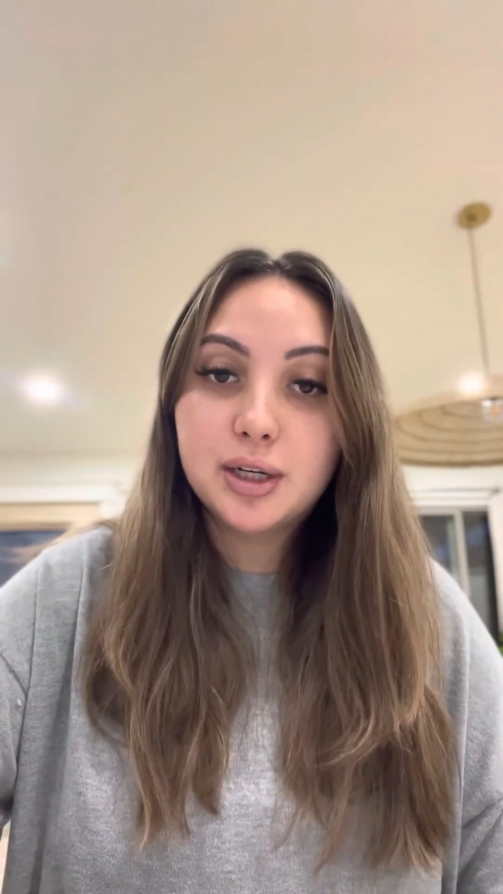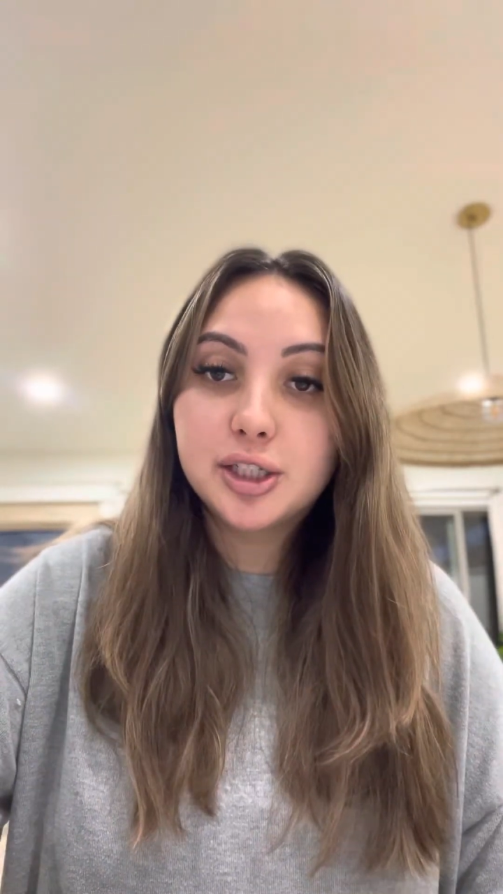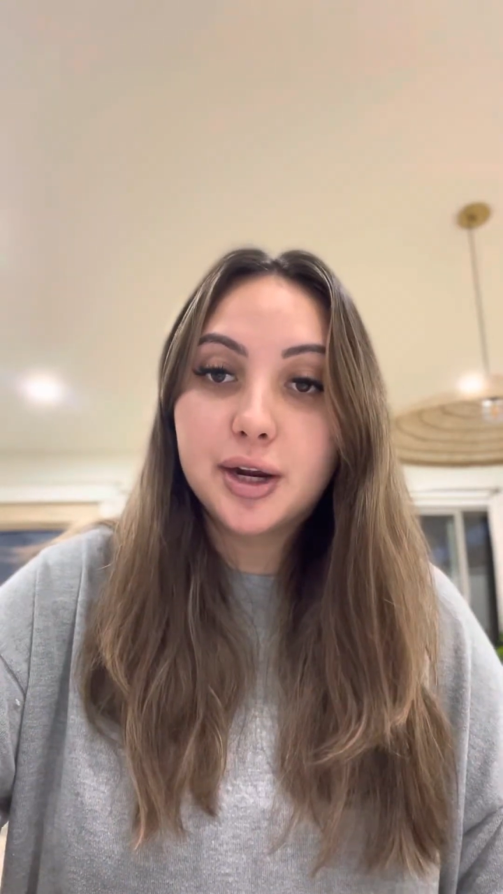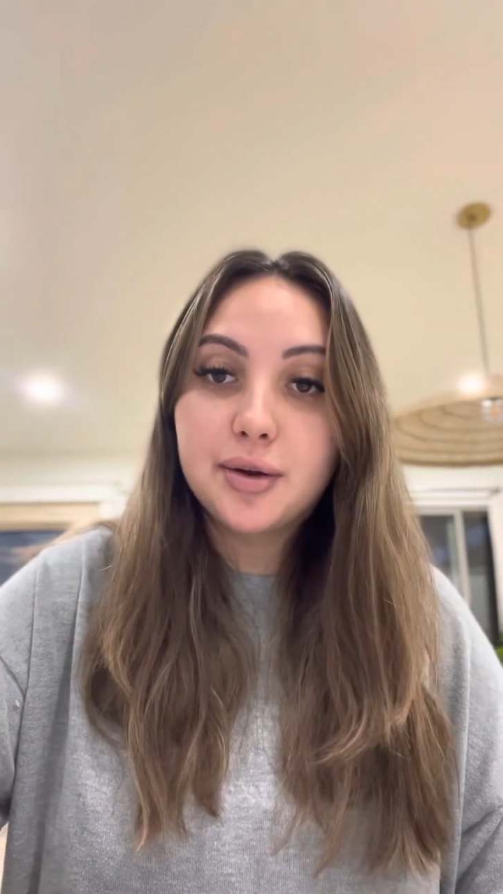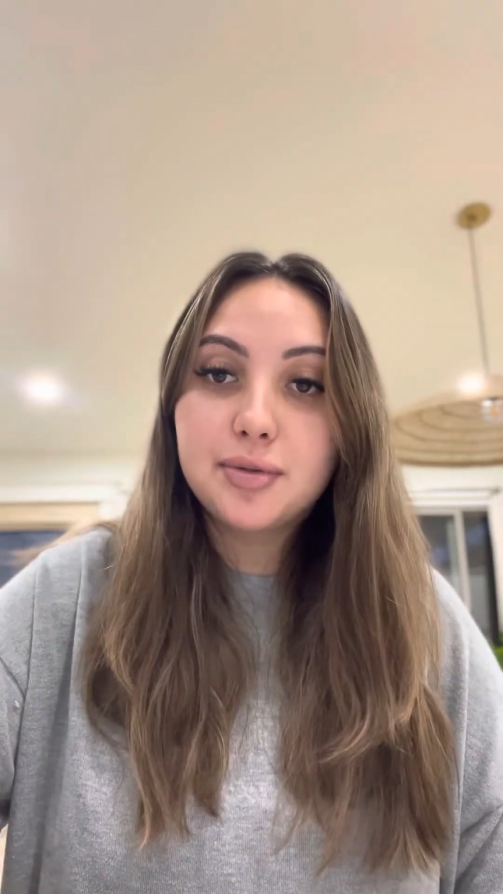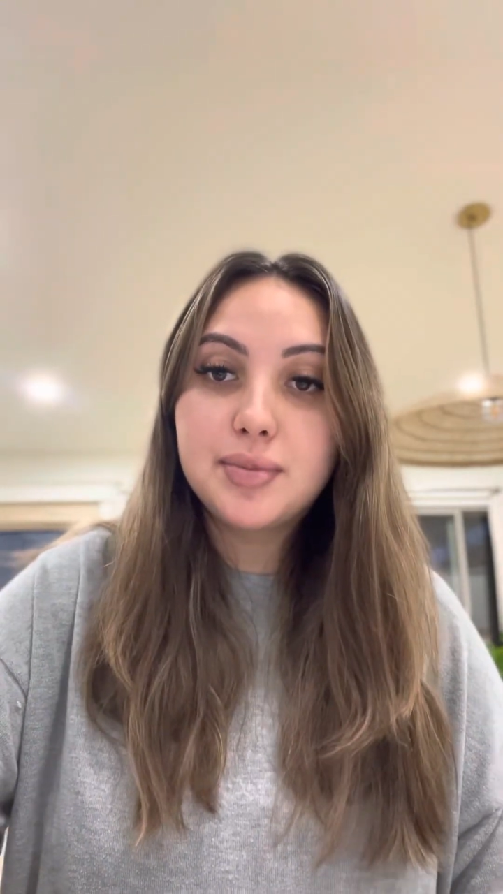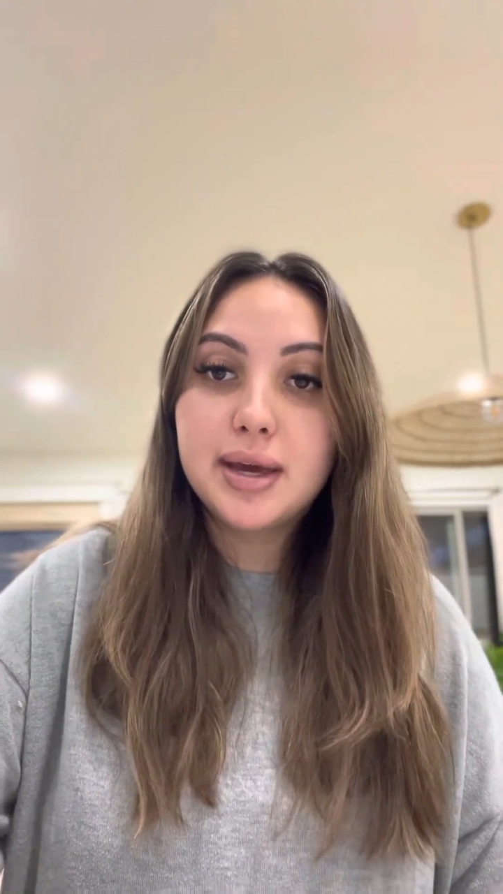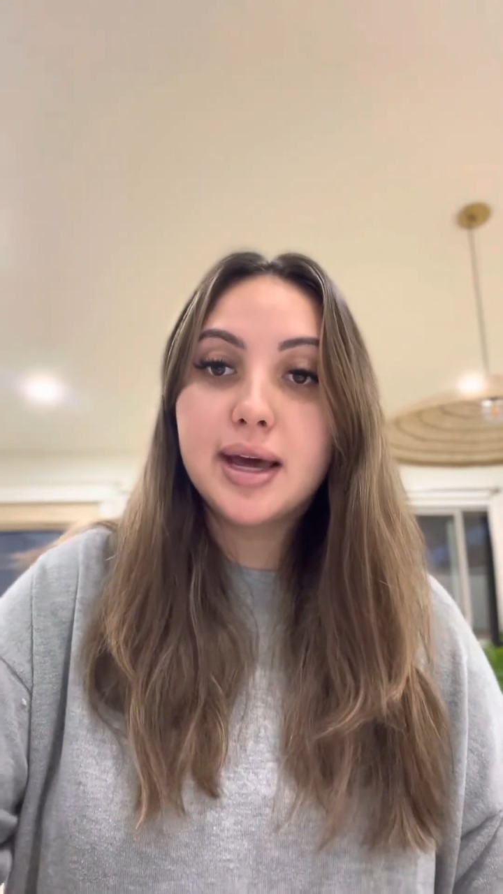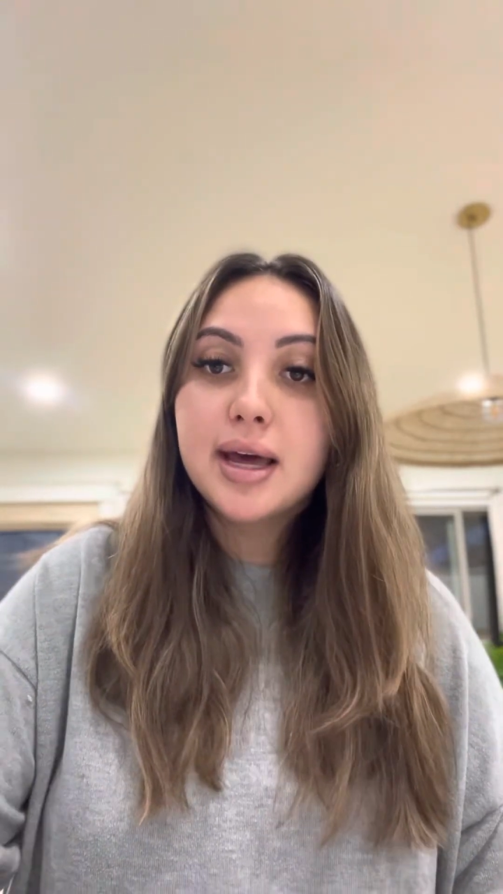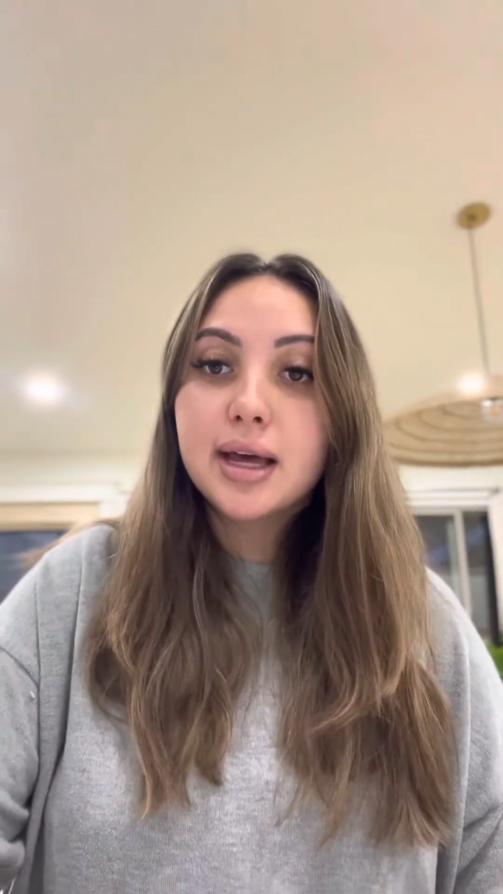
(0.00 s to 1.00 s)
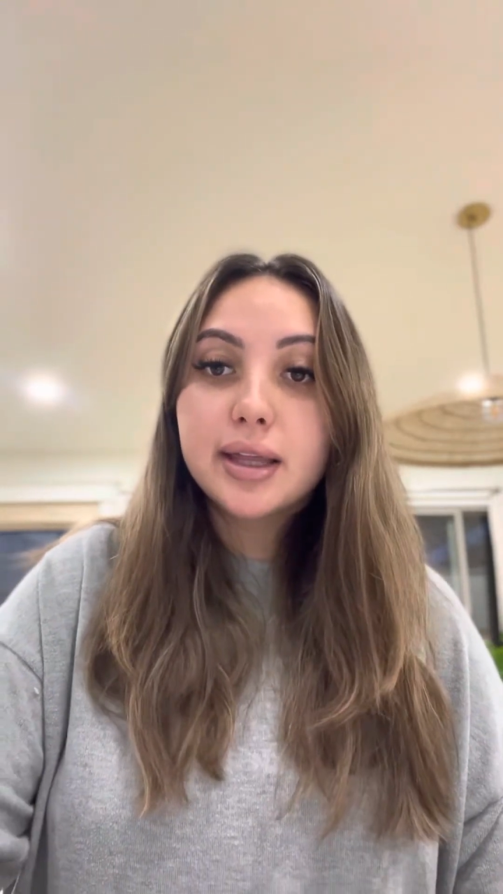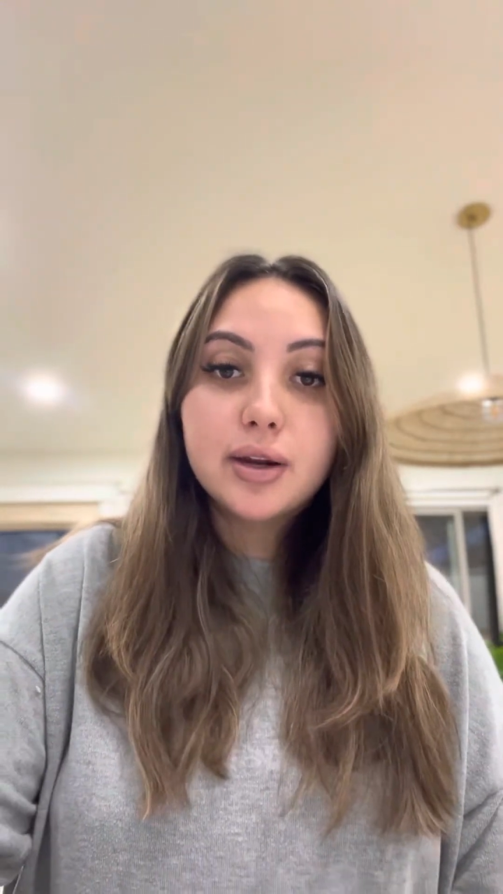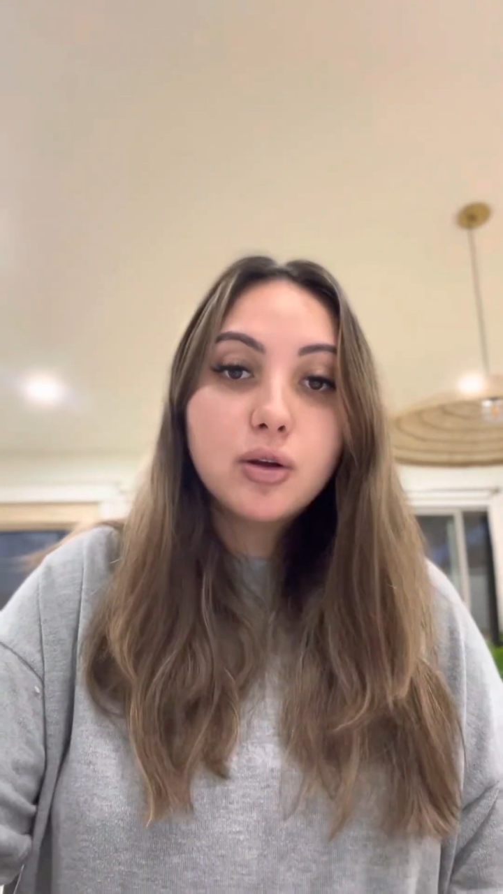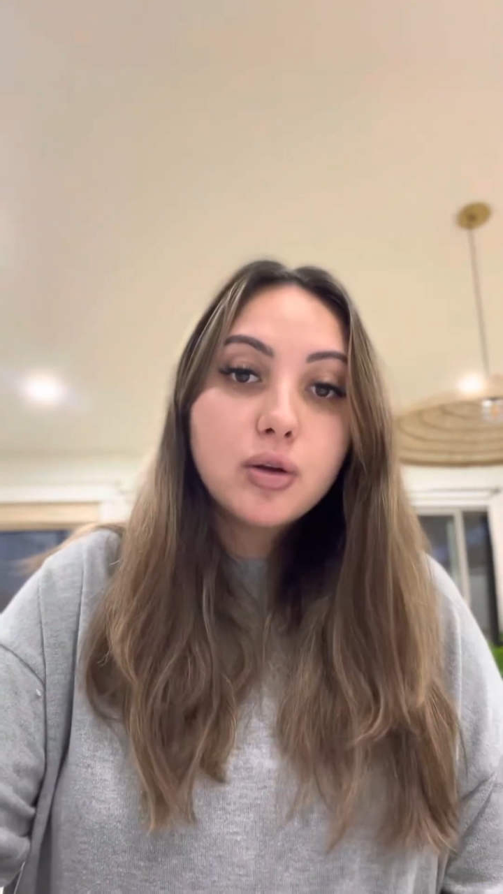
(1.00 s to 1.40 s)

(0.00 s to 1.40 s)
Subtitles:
share with me. Clinical